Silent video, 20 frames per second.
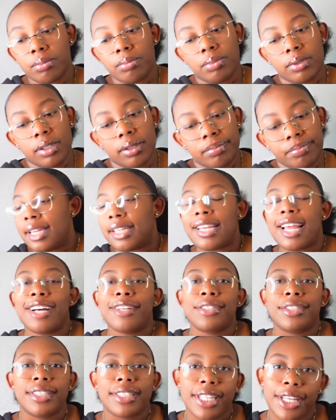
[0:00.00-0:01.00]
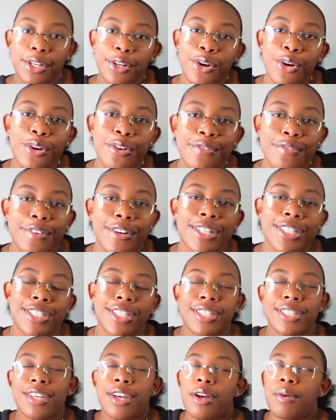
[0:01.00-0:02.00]
But now, single
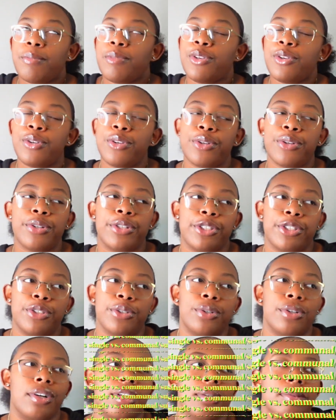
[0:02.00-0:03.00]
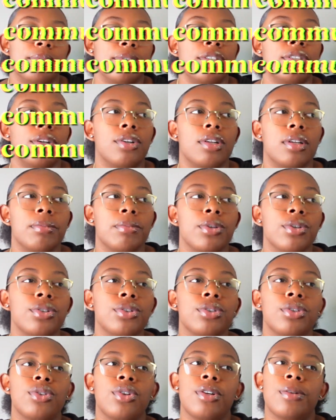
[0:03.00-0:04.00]
versus communal dorms. So
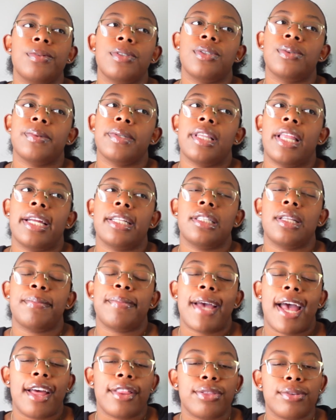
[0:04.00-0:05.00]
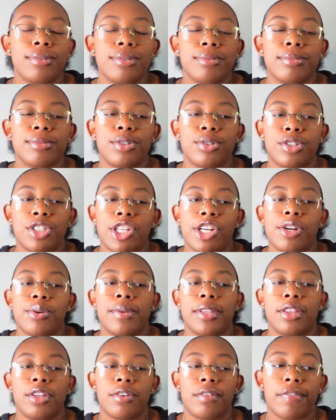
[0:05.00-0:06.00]
communal dorms is when like the bathrooms, you share it
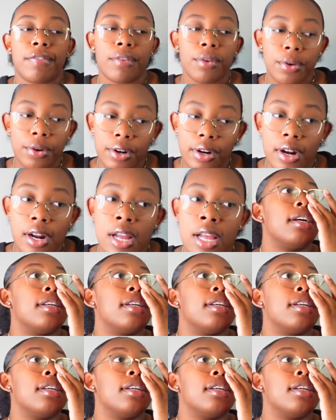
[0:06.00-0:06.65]
with your floor.